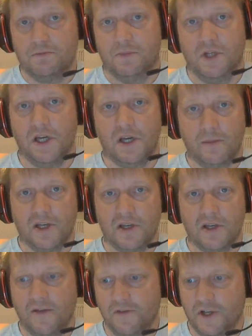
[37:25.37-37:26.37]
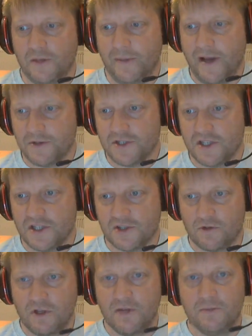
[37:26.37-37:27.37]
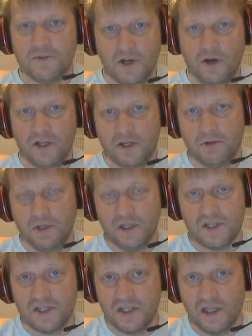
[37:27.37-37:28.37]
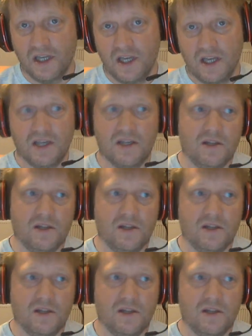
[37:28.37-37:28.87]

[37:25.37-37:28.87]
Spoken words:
Just, yeah, I mean, everything about it screamed high quality.